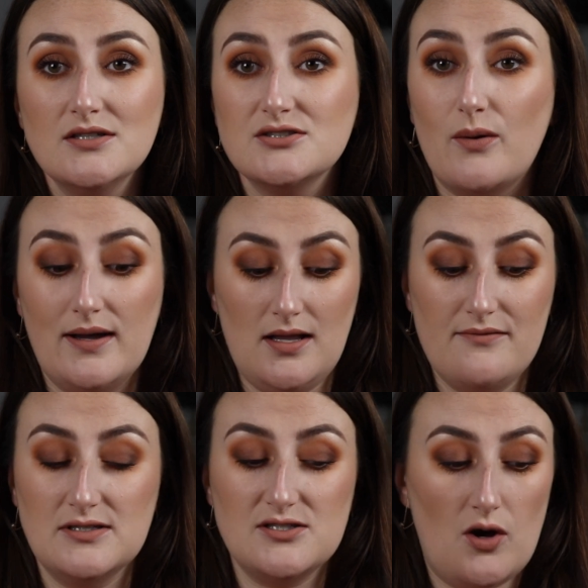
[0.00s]
So I
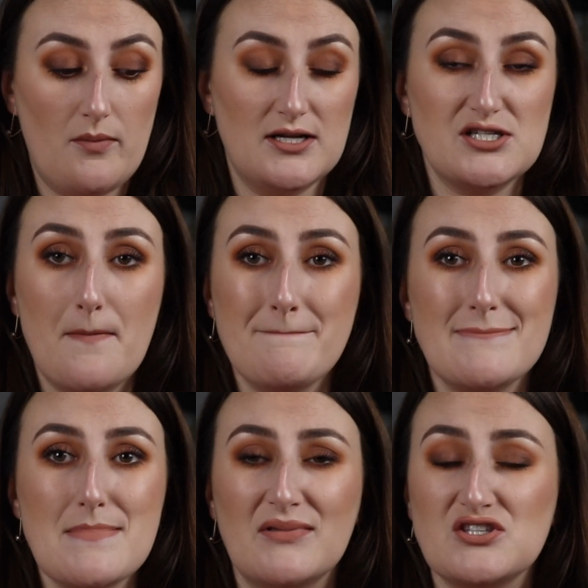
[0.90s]
love it so much.
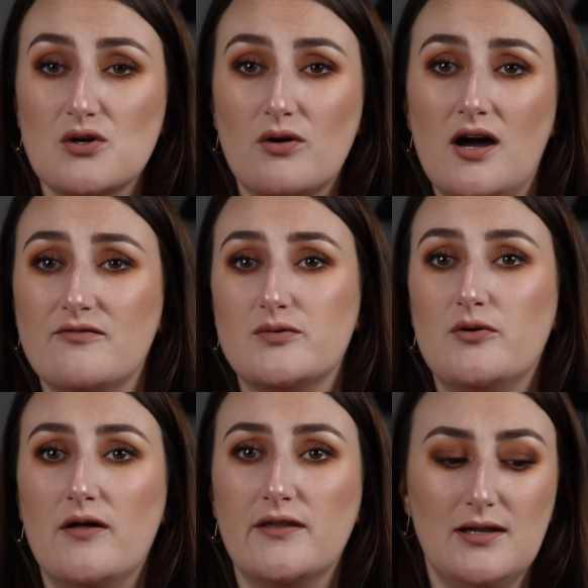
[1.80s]
It's so
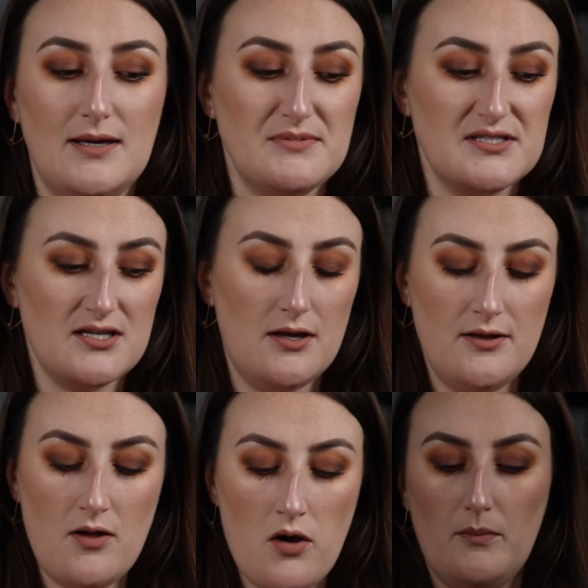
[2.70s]
comfortable on the lips,
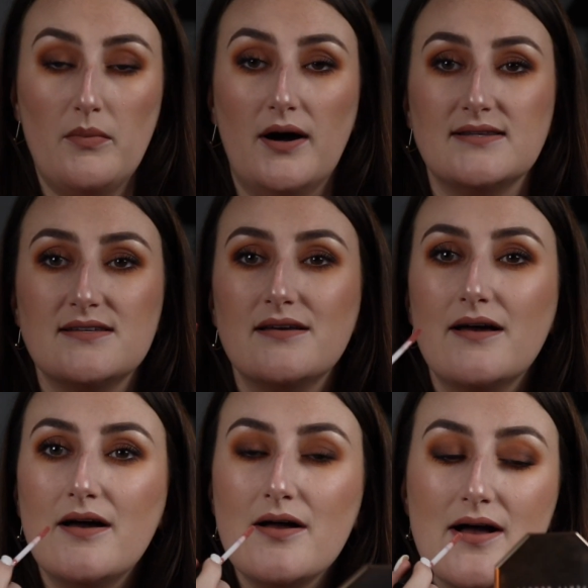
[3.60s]
but
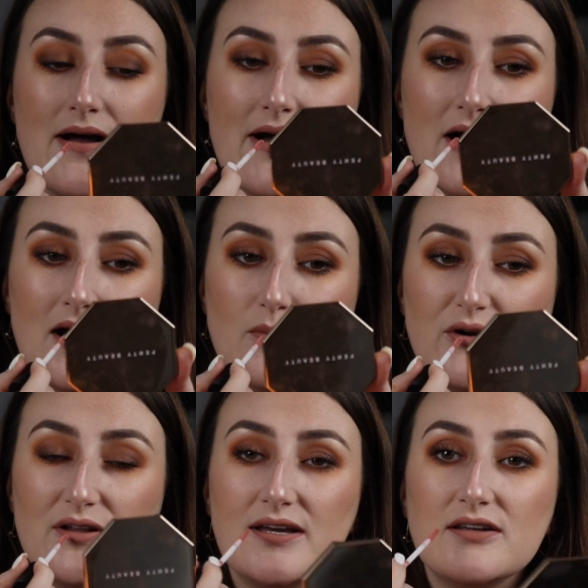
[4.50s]
I'm
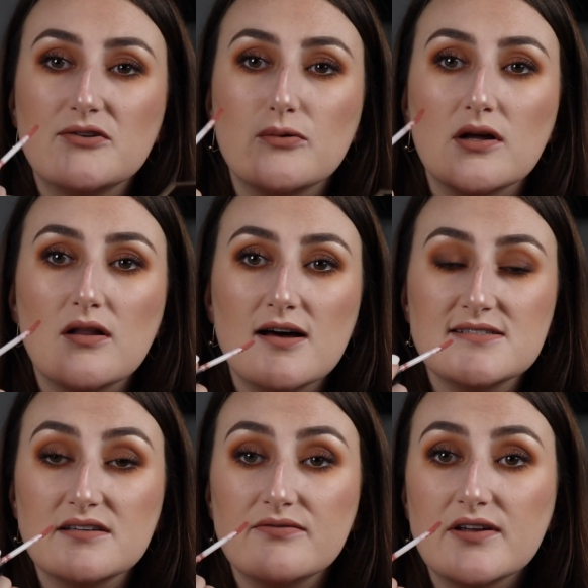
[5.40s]
really into a
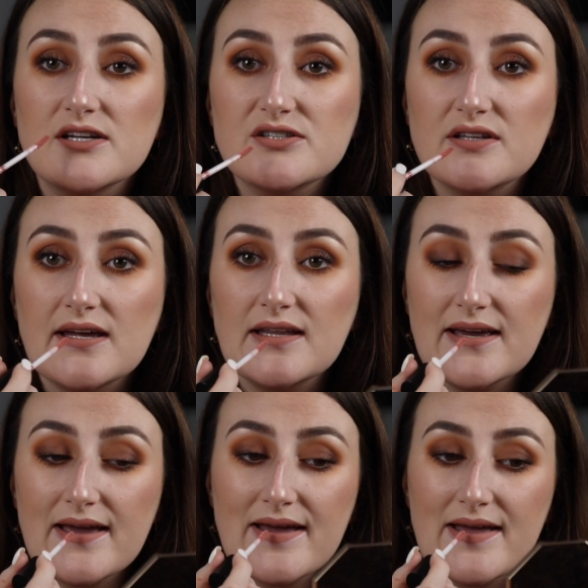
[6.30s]
glossy finish lately.